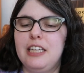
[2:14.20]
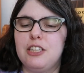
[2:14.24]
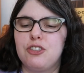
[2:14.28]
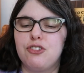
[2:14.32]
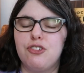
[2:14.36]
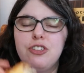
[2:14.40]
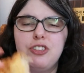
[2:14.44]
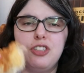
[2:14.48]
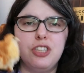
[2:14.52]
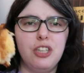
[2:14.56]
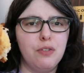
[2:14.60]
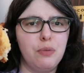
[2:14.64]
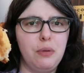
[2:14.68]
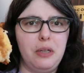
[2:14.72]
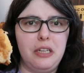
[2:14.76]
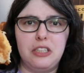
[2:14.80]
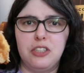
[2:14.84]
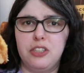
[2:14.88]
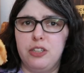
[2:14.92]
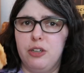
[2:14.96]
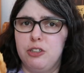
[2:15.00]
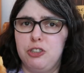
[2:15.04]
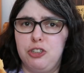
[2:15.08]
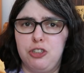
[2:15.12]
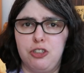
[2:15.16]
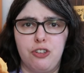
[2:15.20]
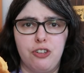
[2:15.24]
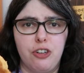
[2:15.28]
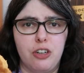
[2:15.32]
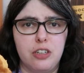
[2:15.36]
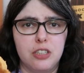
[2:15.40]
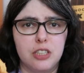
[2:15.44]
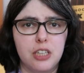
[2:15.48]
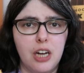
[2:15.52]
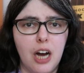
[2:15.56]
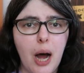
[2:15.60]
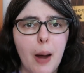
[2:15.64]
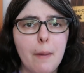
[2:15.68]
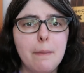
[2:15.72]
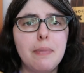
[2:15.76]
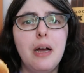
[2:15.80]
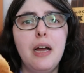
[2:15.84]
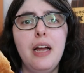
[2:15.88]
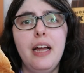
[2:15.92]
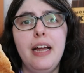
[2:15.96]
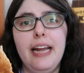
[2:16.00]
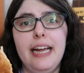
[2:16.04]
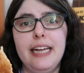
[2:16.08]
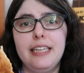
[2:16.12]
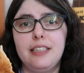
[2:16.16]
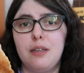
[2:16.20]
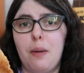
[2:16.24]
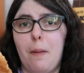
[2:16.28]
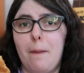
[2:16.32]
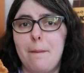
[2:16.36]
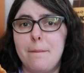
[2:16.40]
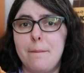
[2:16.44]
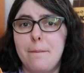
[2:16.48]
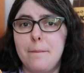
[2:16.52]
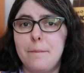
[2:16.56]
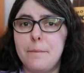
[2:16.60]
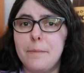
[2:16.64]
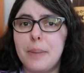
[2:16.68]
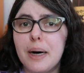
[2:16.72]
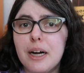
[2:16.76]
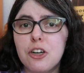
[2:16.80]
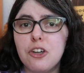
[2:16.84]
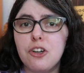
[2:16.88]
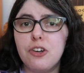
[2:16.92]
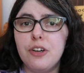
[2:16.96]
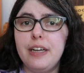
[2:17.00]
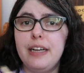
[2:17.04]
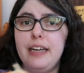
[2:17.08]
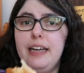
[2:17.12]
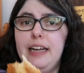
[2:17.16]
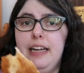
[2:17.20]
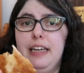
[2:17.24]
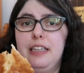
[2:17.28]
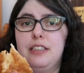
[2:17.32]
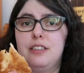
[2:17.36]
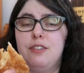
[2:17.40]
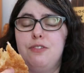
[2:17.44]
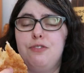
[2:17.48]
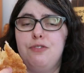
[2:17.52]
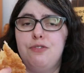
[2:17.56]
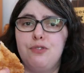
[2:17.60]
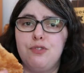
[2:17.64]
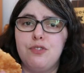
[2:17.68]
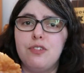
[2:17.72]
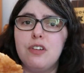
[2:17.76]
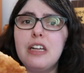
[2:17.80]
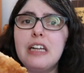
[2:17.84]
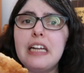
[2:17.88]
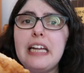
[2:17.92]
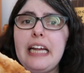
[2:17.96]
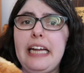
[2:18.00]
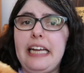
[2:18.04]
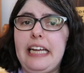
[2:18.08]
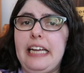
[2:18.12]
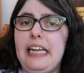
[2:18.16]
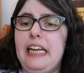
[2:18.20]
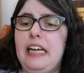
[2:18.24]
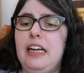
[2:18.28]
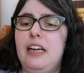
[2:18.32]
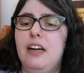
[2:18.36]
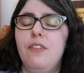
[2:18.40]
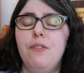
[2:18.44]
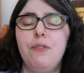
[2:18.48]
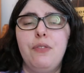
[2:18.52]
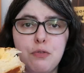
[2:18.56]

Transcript: It's crunchy from the steer sugar on top. It's buttery, it's flaky.